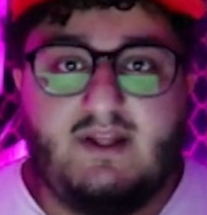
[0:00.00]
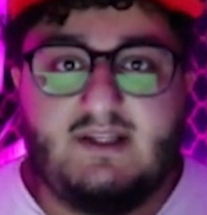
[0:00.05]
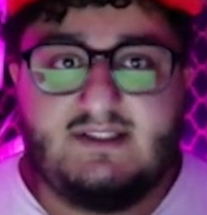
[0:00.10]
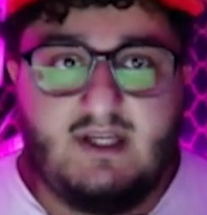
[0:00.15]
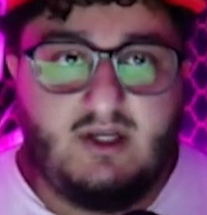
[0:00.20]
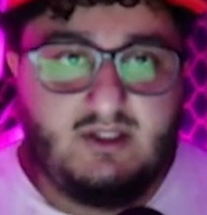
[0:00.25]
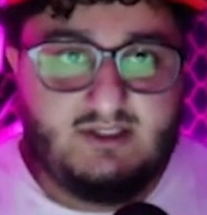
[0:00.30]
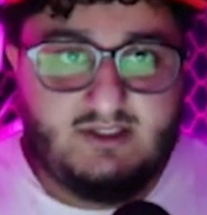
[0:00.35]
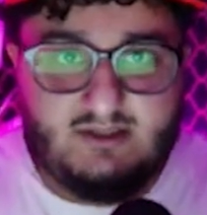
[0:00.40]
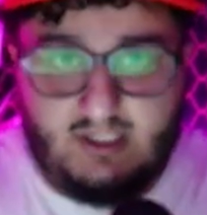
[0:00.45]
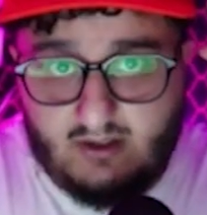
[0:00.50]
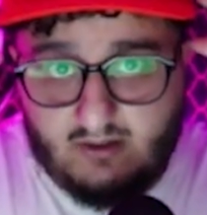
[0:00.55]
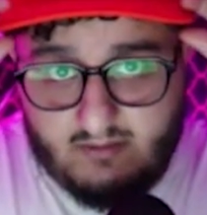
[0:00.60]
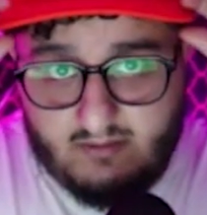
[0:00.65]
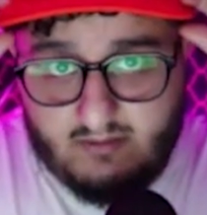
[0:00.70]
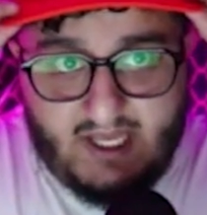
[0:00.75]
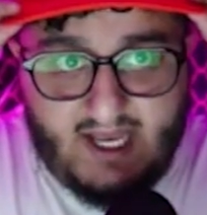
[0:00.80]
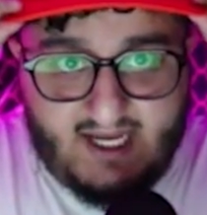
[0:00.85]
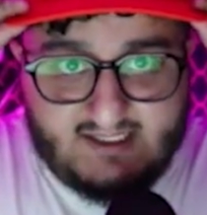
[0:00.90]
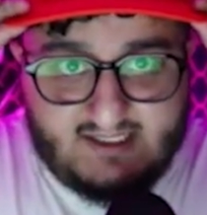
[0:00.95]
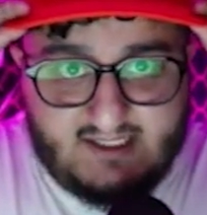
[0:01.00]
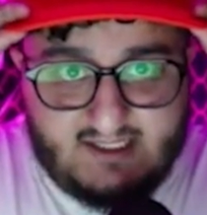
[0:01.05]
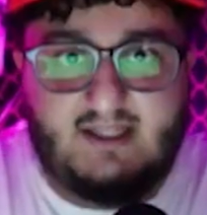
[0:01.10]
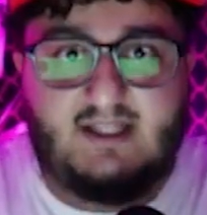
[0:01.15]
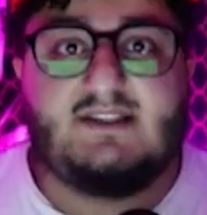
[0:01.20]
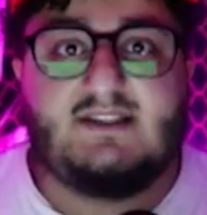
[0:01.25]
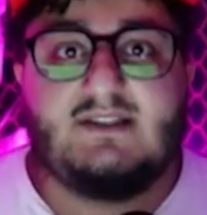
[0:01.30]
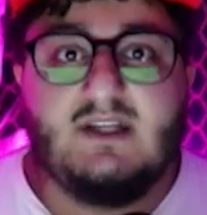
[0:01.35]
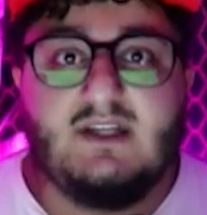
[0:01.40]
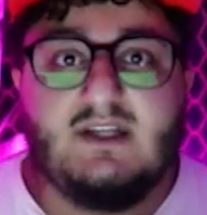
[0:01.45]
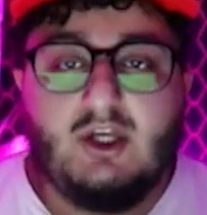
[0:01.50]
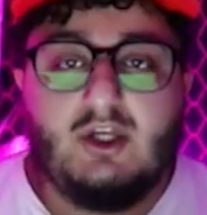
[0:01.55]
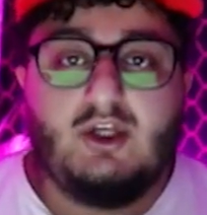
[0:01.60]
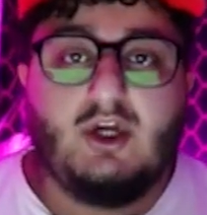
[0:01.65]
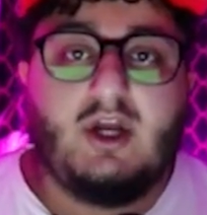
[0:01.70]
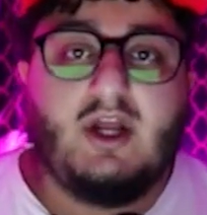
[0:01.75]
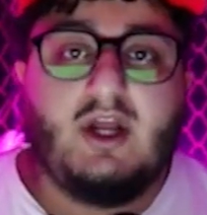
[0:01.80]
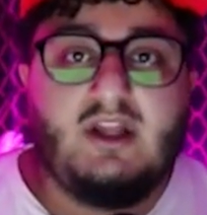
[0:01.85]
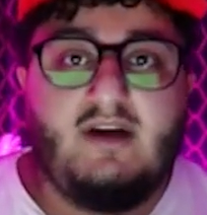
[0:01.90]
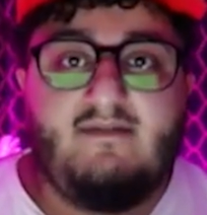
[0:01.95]
sells, maybe hats like this.
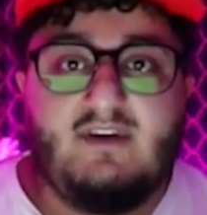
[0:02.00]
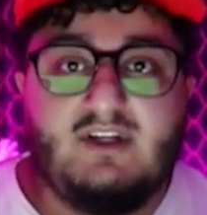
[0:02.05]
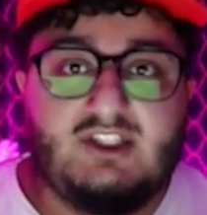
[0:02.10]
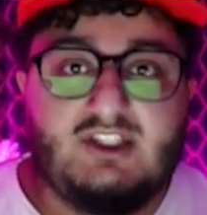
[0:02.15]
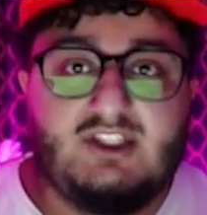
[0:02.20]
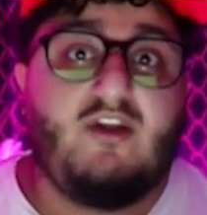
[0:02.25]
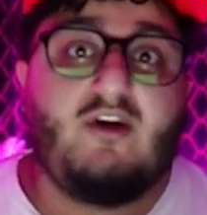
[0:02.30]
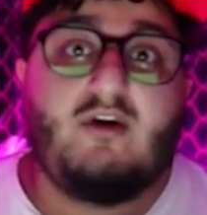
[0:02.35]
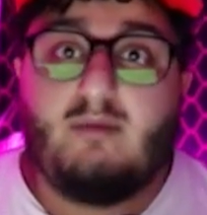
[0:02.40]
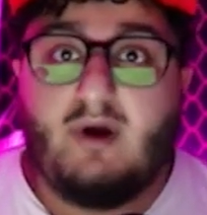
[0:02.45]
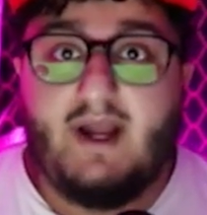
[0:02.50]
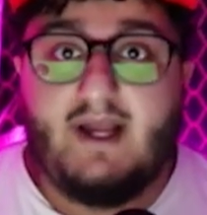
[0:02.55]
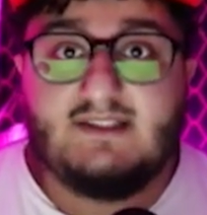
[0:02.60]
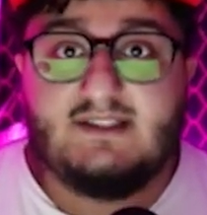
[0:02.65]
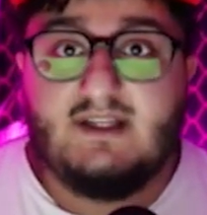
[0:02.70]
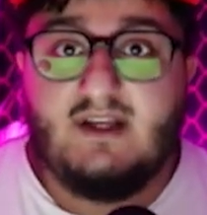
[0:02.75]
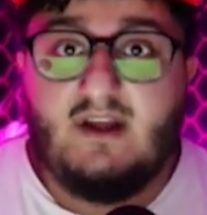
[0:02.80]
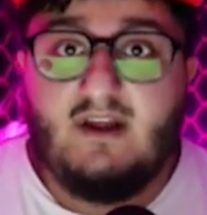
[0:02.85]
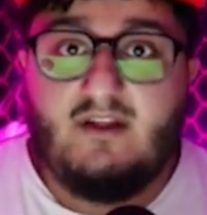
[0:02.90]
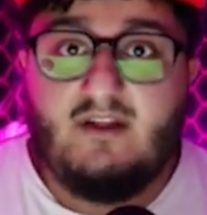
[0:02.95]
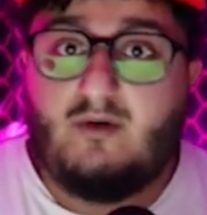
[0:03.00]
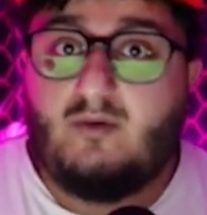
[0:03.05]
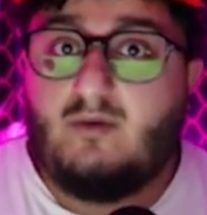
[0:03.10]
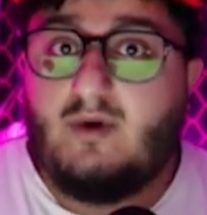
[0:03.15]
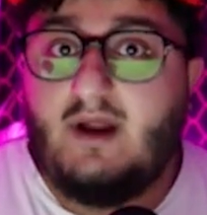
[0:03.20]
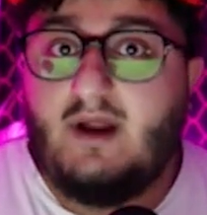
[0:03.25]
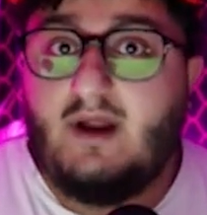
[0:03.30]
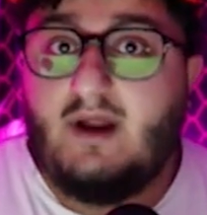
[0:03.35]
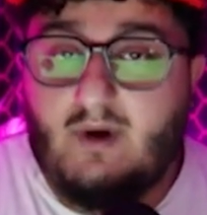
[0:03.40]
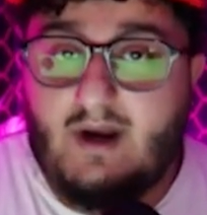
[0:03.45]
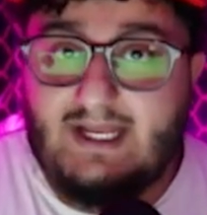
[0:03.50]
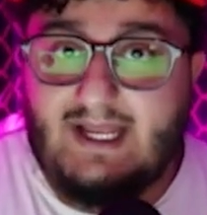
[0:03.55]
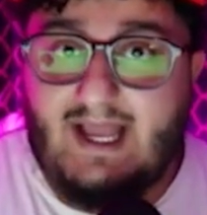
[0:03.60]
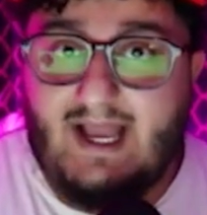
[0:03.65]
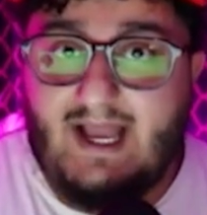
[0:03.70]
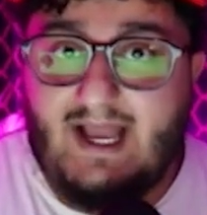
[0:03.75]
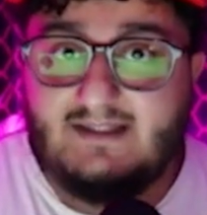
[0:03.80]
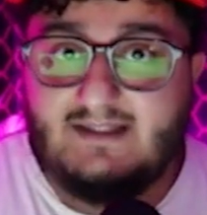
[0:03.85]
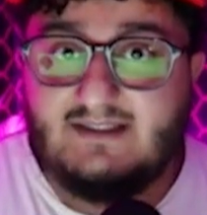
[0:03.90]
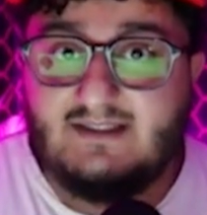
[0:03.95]
You're going to leverage other brands that are running
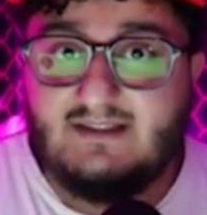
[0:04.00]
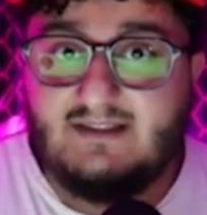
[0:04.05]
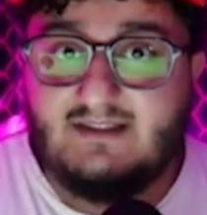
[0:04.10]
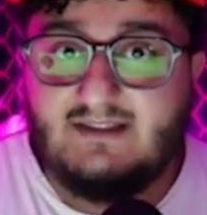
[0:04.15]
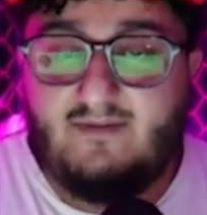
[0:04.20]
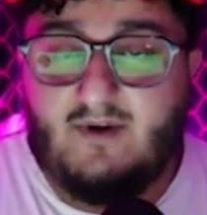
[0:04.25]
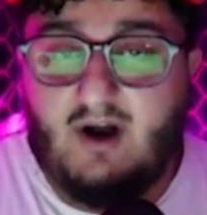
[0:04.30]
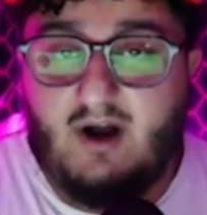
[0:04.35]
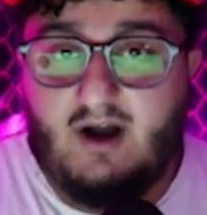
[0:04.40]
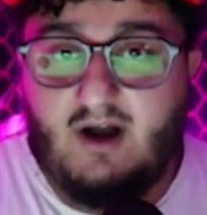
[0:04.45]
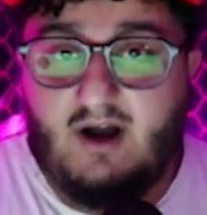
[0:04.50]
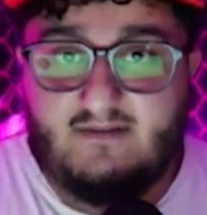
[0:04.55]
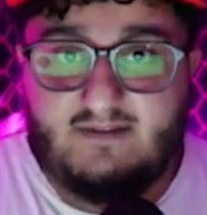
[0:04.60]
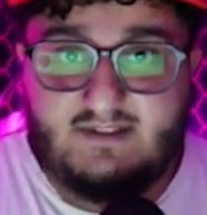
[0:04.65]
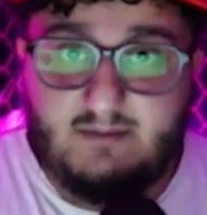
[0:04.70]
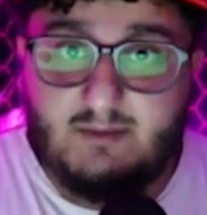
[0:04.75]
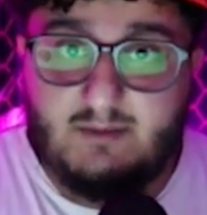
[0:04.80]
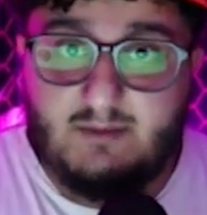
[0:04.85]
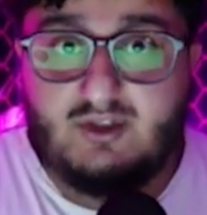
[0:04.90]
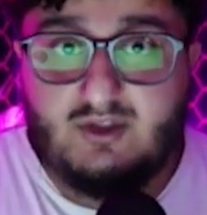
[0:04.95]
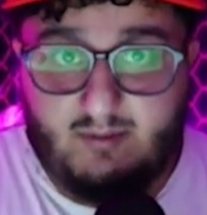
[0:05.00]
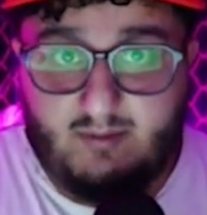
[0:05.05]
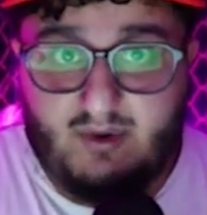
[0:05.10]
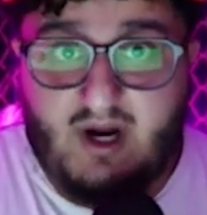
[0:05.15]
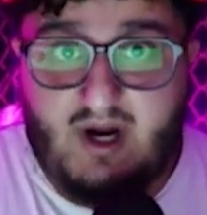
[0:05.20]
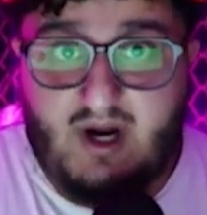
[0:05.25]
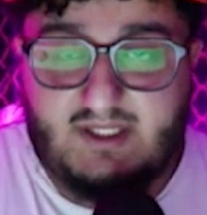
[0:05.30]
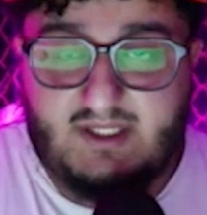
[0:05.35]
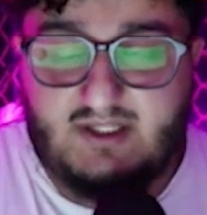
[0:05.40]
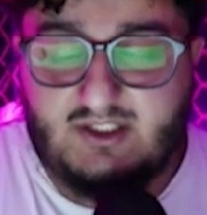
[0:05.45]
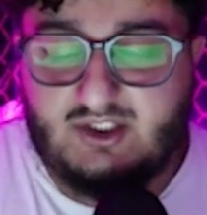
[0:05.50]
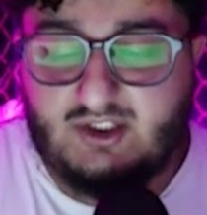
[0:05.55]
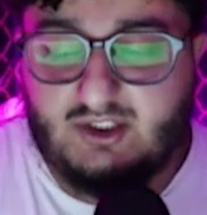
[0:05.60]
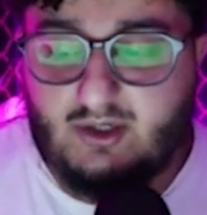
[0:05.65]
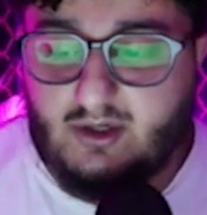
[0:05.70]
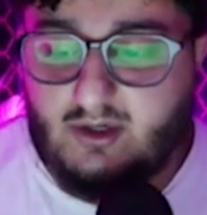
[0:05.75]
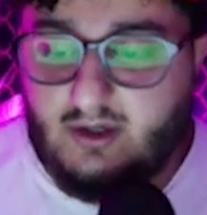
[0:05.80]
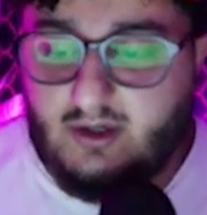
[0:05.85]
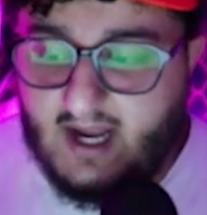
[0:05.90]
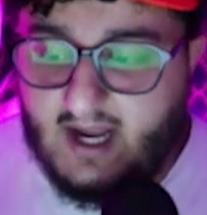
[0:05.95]
ads similar to the prospect that
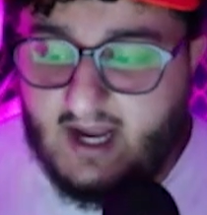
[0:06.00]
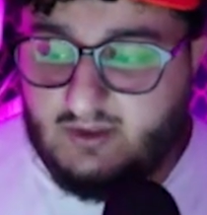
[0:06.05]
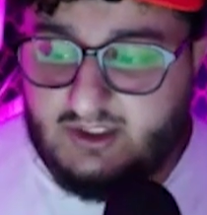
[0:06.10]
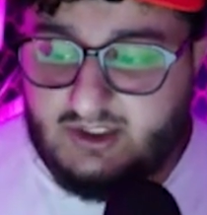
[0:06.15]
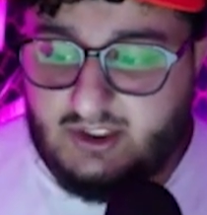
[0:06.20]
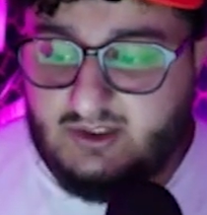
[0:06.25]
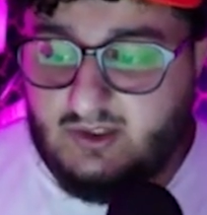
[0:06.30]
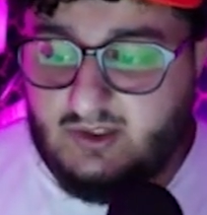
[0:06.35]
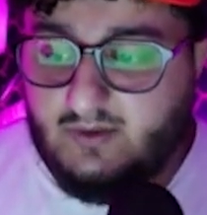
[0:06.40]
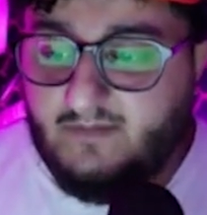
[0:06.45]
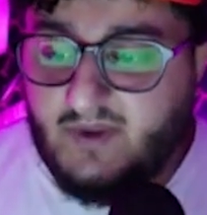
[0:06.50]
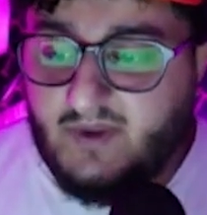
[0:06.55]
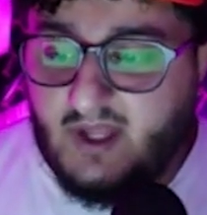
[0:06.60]
you're outreaching to.